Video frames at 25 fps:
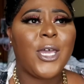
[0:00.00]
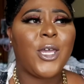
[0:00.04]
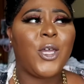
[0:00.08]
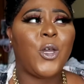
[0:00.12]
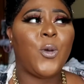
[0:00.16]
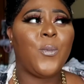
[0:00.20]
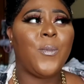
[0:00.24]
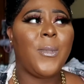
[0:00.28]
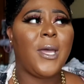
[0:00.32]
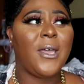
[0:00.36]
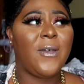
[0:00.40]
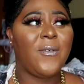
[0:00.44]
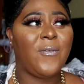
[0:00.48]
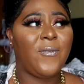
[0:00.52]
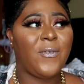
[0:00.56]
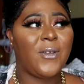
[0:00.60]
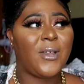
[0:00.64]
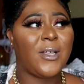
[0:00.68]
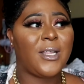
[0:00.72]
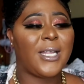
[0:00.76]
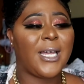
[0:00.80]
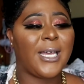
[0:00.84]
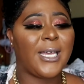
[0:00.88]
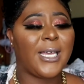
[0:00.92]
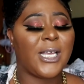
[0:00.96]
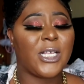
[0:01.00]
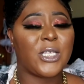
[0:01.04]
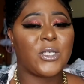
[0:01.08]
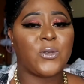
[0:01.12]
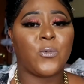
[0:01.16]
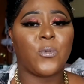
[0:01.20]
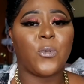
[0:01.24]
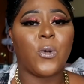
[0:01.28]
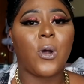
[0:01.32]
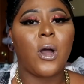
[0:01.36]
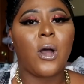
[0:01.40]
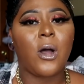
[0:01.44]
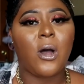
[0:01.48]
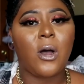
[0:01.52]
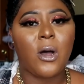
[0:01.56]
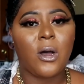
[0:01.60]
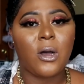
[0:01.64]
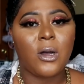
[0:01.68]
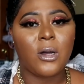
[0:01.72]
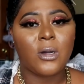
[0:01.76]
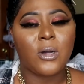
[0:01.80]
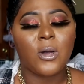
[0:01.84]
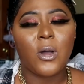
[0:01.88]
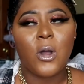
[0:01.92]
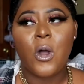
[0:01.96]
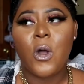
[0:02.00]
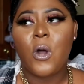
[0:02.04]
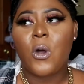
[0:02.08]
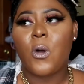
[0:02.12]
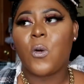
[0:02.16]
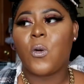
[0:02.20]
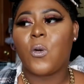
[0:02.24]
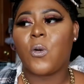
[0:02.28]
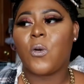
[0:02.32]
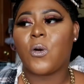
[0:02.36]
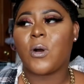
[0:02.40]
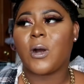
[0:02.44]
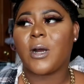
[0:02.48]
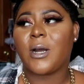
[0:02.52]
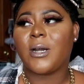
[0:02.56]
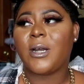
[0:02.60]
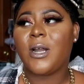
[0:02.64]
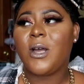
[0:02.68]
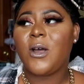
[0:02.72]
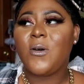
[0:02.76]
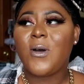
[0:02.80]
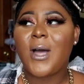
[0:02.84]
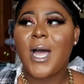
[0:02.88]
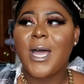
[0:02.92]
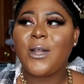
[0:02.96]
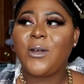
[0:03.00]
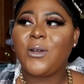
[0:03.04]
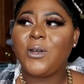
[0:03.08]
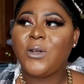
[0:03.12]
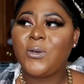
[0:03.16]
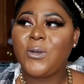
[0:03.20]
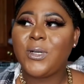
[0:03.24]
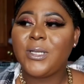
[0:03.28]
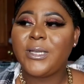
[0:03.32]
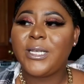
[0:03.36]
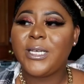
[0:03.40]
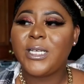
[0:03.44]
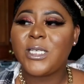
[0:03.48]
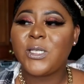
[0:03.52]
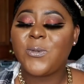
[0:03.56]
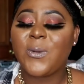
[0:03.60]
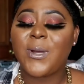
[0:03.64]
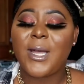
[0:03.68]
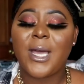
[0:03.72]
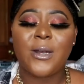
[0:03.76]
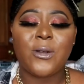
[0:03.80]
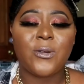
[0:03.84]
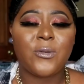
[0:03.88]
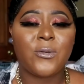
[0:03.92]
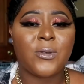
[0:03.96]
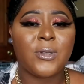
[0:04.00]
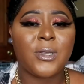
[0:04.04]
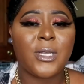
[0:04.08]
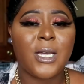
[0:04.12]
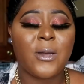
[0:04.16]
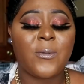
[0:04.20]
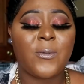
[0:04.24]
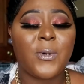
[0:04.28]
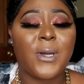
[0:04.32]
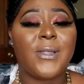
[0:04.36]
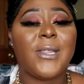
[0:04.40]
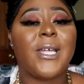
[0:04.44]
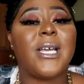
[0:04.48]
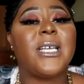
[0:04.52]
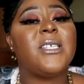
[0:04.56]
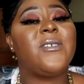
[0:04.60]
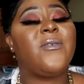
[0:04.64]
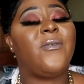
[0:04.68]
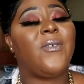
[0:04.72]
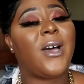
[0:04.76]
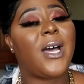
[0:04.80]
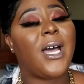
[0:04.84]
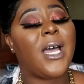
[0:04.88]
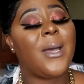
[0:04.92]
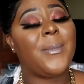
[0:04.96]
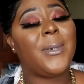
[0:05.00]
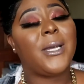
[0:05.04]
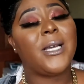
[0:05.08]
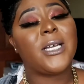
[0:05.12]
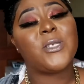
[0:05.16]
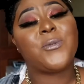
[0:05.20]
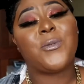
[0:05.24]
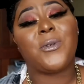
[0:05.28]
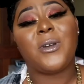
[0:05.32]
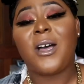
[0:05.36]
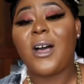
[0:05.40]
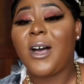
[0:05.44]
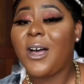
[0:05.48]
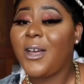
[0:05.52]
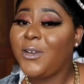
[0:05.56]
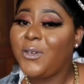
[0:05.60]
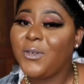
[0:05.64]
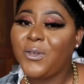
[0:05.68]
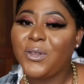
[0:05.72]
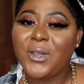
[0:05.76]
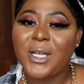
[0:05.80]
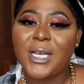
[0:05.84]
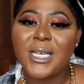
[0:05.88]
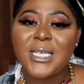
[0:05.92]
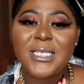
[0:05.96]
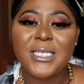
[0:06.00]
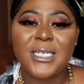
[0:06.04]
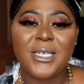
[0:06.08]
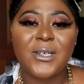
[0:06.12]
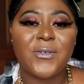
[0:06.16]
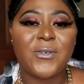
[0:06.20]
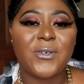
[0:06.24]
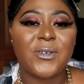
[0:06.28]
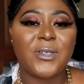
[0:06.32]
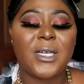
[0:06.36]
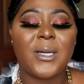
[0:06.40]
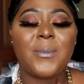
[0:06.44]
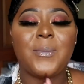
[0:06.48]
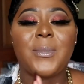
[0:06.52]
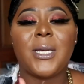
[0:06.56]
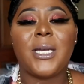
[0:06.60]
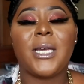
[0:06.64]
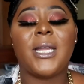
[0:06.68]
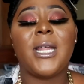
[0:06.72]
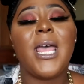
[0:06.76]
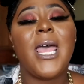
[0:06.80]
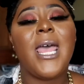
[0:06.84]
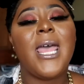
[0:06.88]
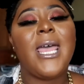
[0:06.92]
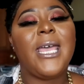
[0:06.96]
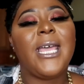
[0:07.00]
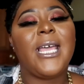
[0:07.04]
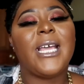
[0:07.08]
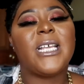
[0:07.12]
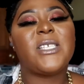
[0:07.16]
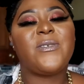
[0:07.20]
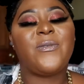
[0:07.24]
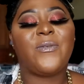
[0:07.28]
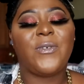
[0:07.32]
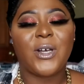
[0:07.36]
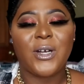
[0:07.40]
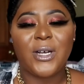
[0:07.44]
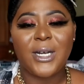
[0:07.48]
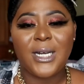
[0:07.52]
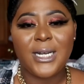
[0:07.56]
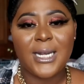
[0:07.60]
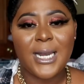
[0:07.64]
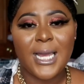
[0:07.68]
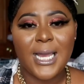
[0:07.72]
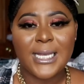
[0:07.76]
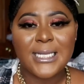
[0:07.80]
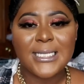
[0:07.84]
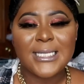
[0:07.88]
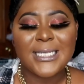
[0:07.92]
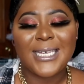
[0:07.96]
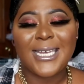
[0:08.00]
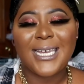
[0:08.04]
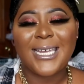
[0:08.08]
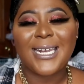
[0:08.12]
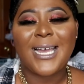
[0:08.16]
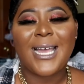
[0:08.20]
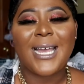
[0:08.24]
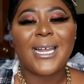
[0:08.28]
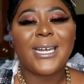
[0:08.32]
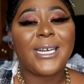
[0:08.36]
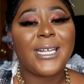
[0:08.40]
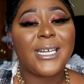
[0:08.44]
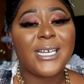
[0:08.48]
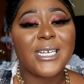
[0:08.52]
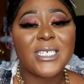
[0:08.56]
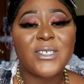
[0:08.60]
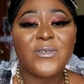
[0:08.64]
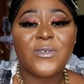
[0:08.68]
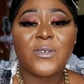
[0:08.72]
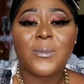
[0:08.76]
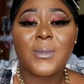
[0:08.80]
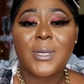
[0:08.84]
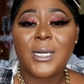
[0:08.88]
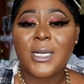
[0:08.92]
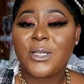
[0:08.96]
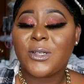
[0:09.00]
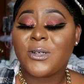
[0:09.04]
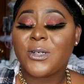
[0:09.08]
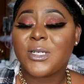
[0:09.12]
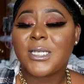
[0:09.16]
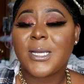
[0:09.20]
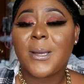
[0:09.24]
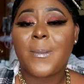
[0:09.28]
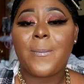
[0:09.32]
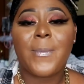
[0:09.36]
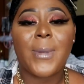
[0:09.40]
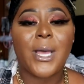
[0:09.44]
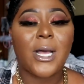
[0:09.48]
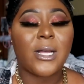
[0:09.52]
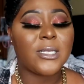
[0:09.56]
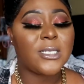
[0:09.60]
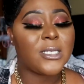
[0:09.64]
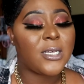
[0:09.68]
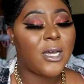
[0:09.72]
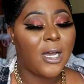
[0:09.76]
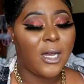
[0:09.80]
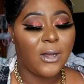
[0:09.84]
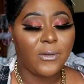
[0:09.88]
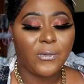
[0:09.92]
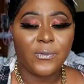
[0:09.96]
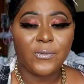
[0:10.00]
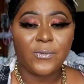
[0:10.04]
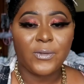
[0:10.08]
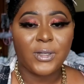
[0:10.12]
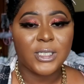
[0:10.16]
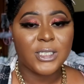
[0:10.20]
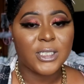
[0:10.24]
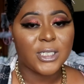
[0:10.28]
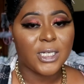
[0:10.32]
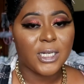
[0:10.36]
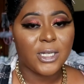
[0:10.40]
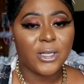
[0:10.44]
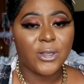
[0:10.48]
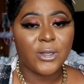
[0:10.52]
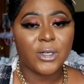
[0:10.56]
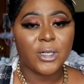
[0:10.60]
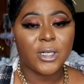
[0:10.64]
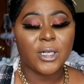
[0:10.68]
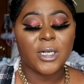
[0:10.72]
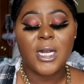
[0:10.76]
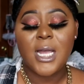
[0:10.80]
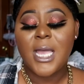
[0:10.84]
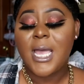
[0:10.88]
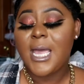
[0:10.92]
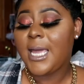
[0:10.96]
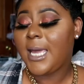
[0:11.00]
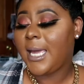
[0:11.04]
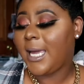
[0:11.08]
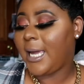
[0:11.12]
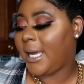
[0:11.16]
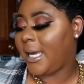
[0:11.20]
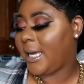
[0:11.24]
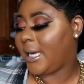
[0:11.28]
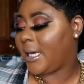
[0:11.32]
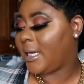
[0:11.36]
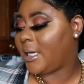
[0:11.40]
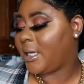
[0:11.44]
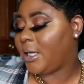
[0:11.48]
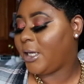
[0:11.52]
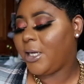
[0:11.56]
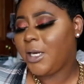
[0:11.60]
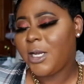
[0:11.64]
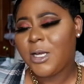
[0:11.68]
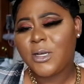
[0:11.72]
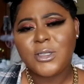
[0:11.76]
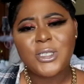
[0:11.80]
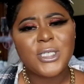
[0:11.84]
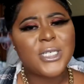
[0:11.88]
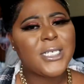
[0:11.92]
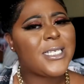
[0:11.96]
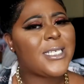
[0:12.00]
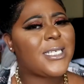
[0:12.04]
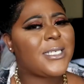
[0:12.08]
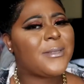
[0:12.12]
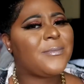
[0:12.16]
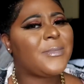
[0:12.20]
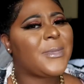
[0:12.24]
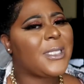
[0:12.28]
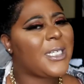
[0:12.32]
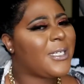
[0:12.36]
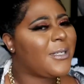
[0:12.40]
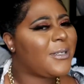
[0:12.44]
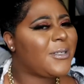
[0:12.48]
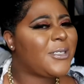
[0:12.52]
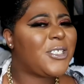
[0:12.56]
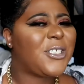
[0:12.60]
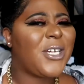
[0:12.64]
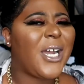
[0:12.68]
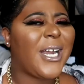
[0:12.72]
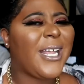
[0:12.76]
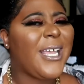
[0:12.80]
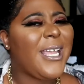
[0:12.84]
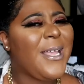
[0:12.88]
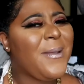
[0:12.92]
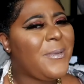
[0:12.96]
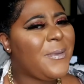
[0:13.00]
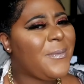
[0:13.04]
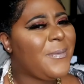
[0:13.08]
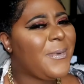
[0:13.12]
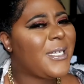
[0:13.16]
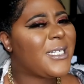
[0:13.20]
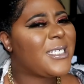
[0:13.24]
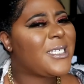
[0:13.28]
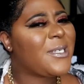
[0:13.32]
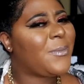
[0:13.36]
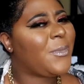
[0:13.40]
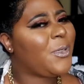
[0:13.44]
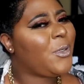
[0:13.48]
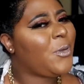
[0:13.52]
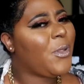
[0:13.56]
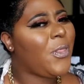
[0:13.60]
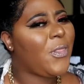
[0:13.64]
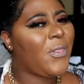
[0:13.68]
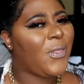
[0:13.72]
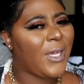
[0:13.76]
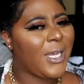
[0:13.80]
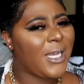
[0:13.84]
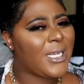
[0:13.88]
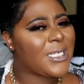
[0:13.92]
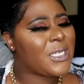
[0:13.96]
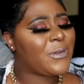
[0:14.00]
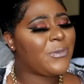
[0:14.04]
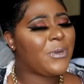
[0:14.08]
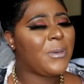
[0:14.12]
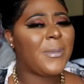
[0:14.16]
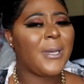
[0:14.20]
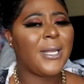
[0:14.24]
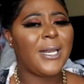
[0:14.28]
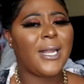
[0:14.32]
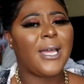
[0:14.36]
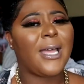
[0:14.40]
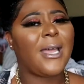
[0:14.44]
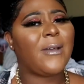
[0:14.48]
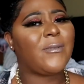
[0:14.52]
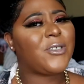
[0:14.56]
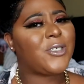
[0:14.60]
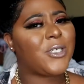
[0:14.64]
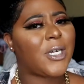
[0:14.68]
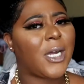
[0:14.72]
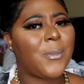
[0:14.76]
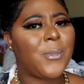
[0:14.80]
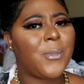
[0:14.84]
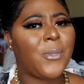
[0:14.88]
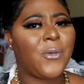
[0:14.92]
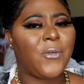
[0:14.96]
You may feel like it's wrong or no, I don't do it this way, I don't do it that way. That's fine because we all do things differently, but it's very nice to get ideas from others and bounce off of each other and you know, just try to implement some new things that we may not have tried